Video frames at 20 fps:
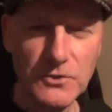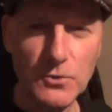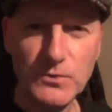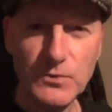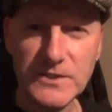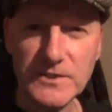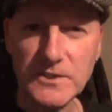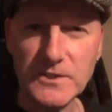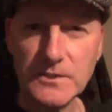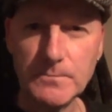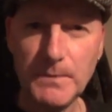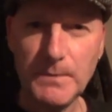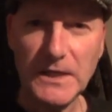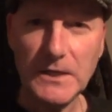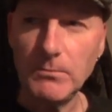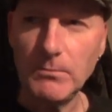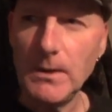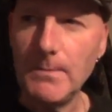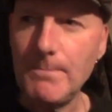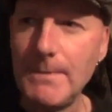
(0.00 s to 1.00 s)
You
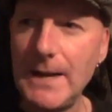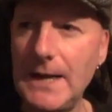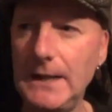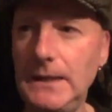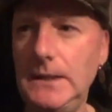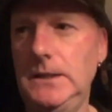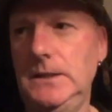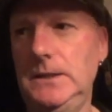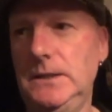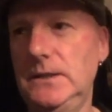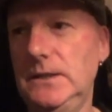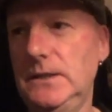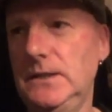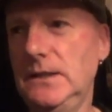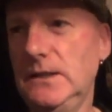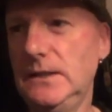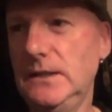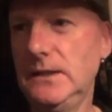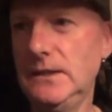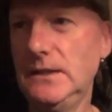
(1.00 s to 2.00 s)
despicable man.
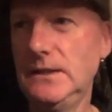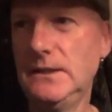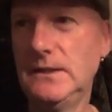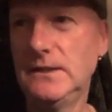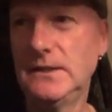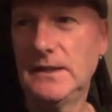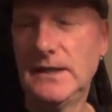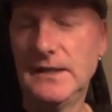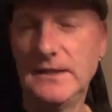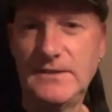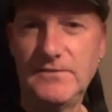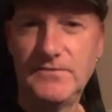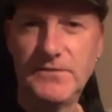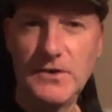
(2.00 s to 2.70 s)
And